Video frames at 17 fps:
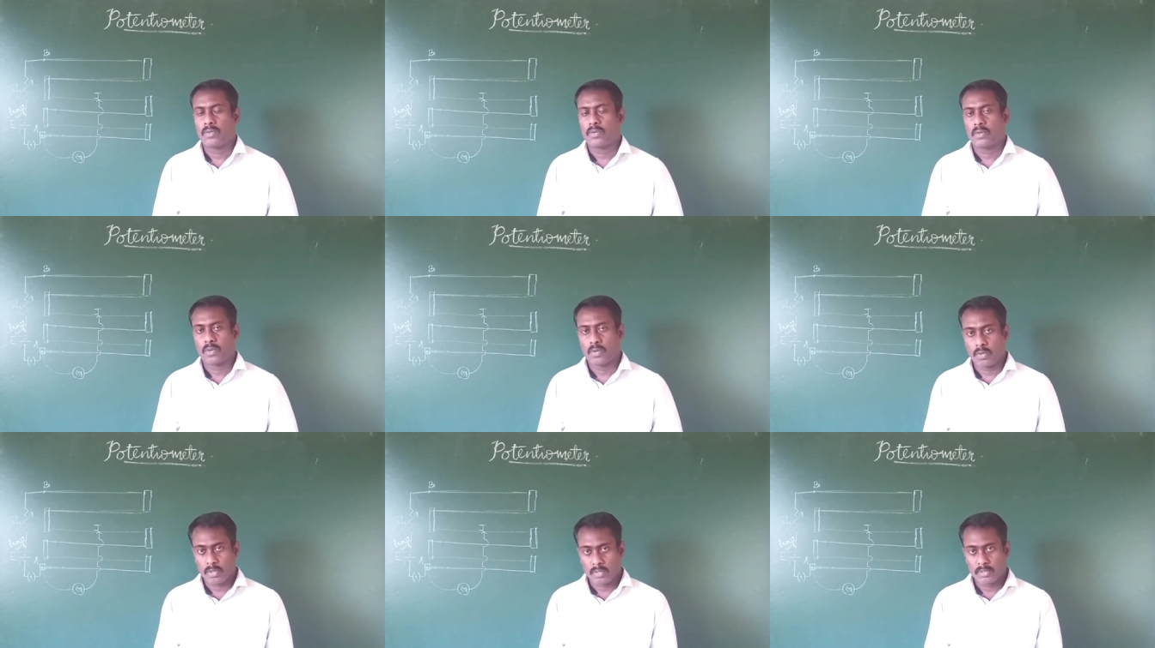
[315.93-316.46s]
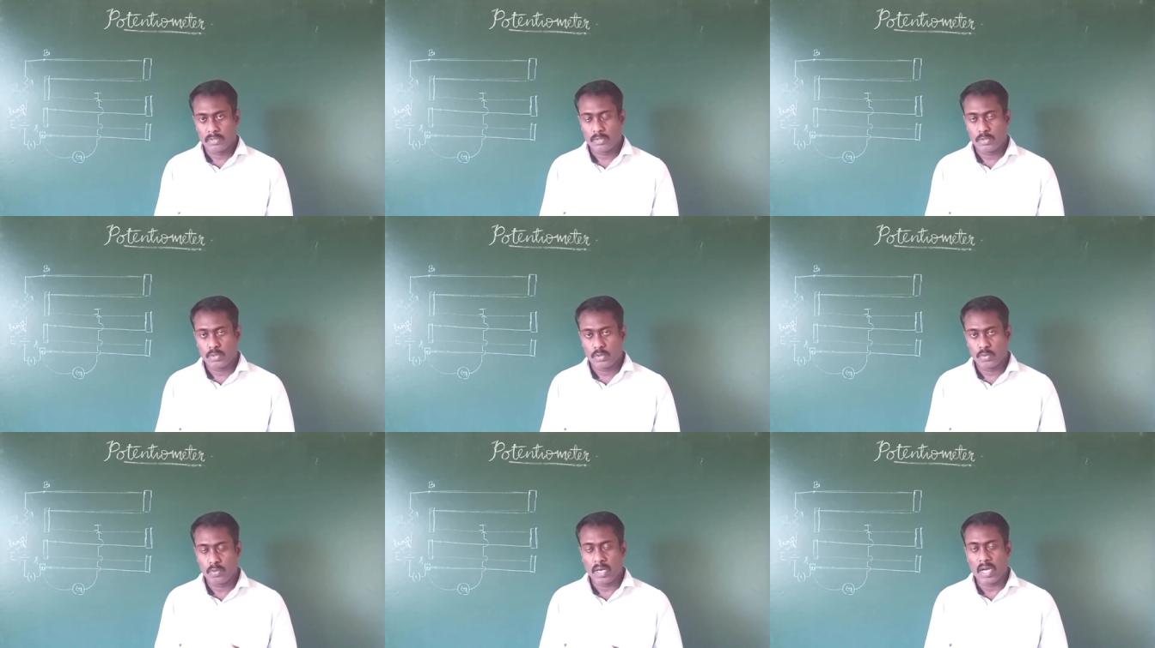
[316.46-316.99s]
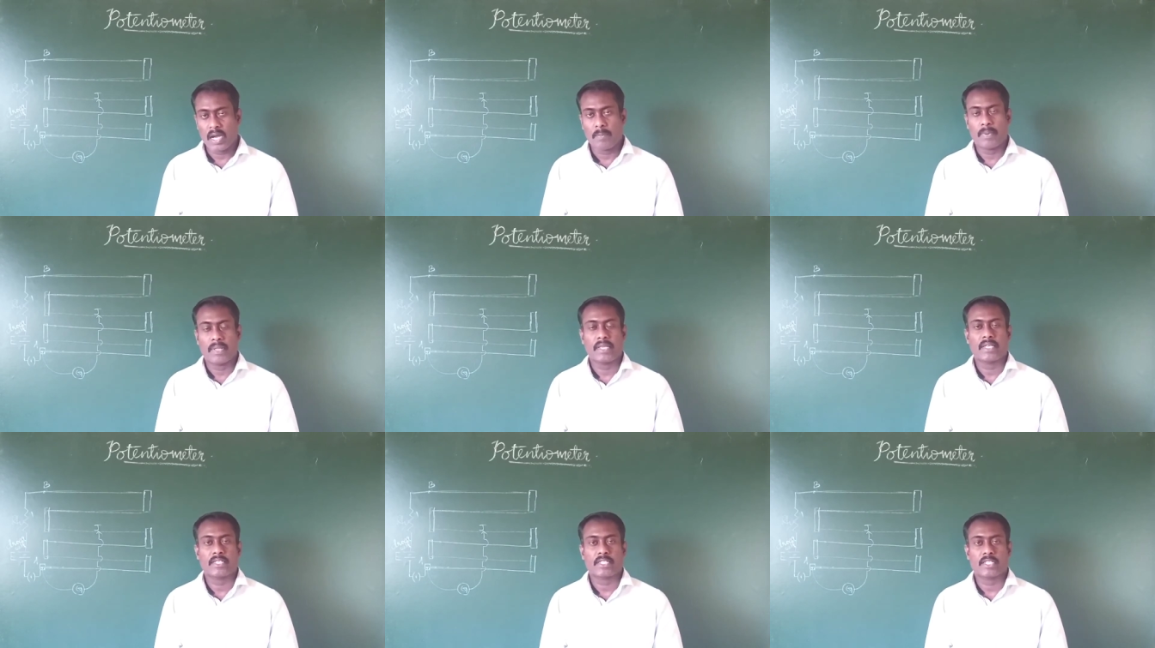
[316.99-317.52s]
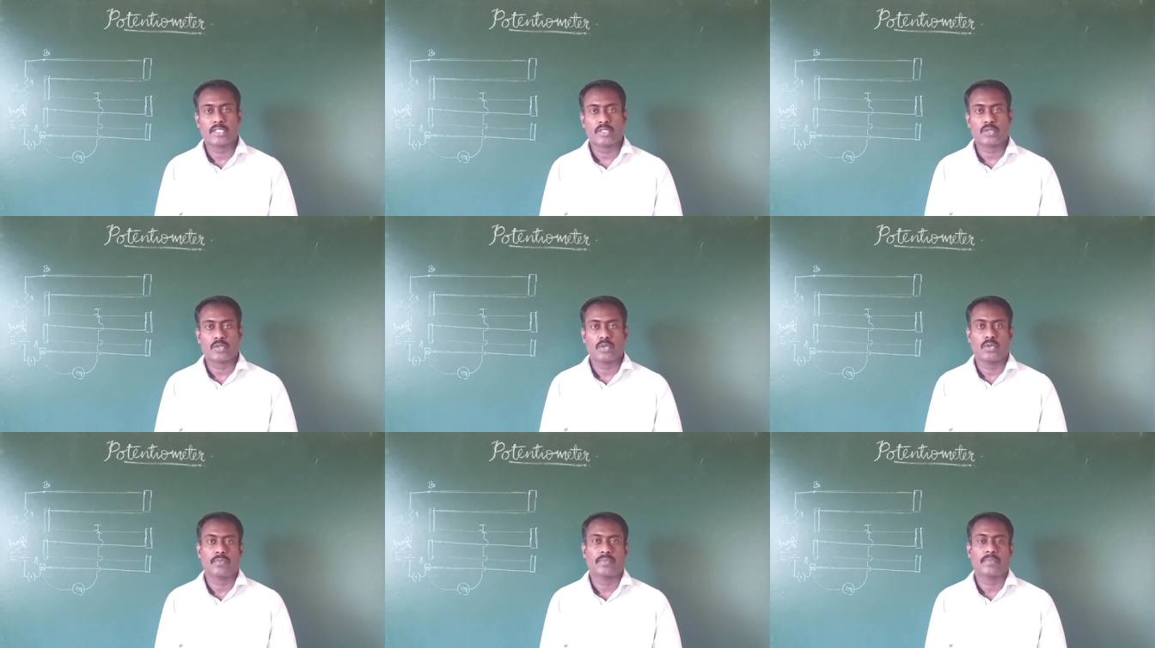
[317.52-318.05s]
or two applications
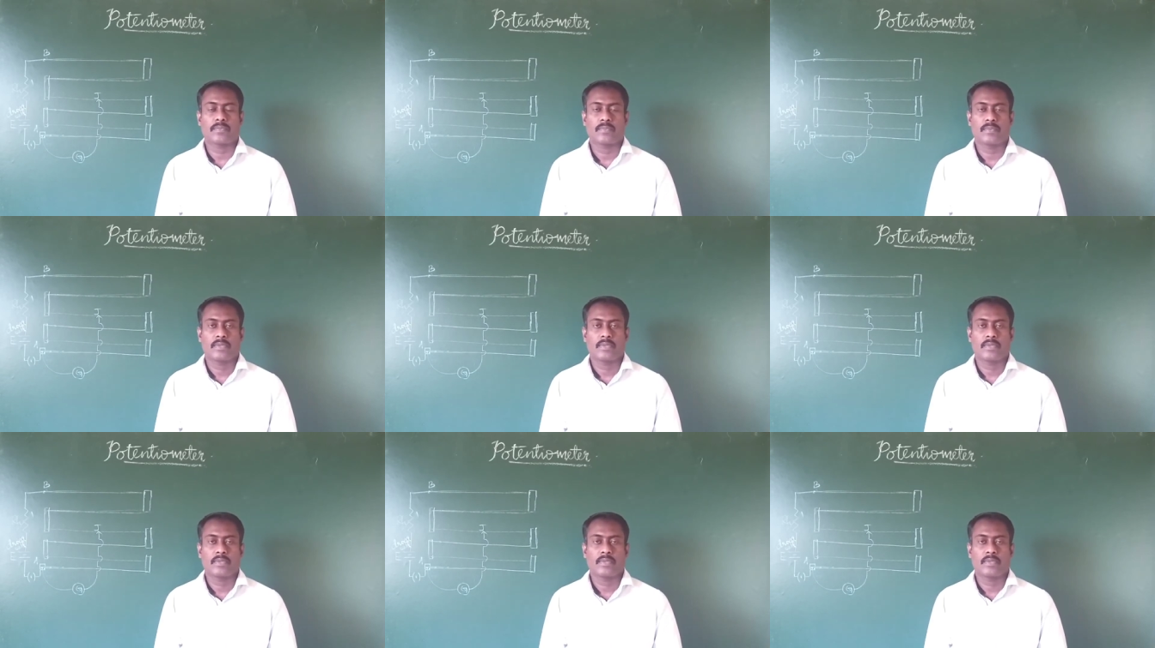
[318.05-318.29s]
of